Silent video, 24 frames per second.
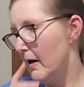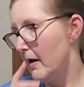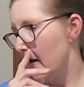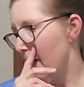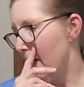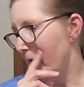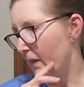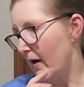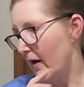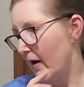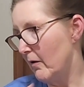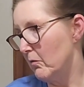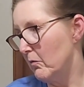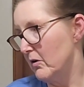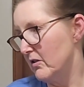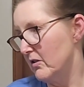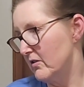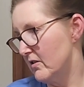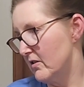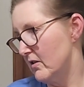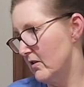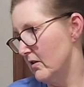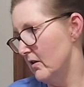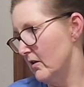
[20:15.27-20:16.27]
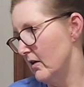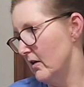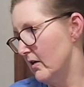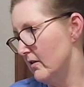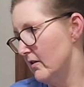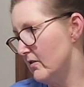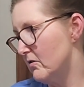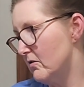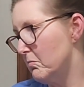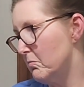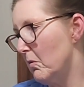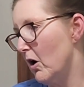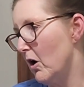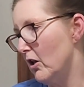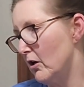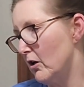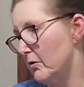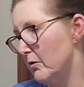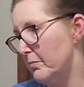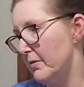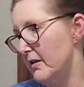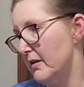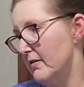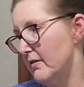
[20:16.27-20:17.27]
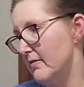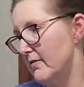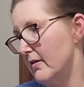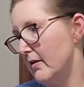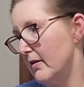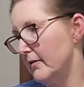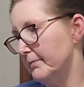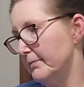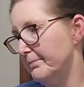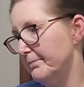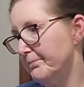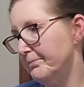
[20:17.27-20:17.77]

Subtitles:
And that was the smaller pizza.